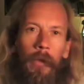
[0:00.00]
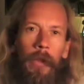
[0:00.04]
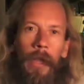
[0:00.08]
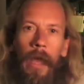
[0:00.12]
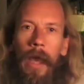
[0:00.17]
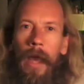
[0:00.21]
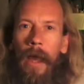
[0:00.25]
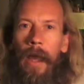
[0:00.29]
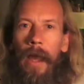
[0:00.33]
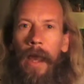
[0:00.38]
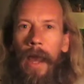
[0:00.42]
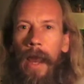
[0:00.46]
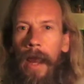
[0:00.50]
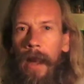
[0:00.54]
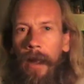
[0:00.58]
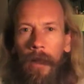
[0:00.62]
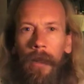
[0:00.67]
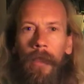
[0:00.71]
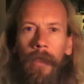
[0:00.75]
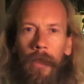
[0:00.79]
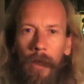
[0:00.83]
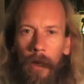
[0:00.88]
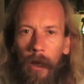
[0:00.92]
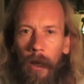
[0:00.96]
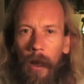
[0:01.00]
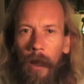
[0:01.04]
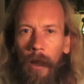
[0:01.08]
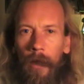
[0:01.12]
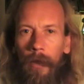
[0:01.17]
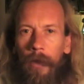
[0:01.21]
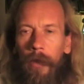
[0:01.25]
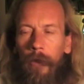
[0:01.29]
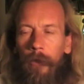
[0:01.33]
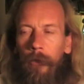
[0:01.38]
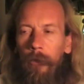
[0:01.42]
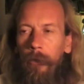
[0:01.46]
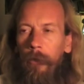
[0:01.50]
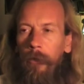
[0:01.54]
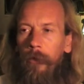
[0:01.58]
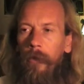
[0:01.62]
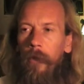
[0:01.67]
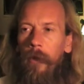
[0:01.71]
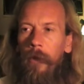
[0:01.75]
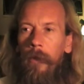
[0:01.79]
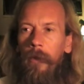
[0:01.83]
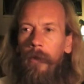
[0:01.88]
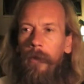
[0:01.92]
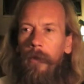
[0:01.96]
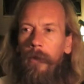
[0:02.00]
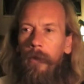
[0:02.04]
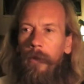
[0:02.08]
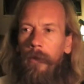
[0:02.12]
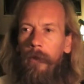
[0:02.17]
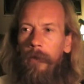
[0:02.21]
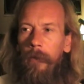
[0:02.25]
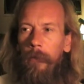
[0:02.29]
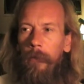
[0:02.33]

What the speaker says: that anything like this was going on.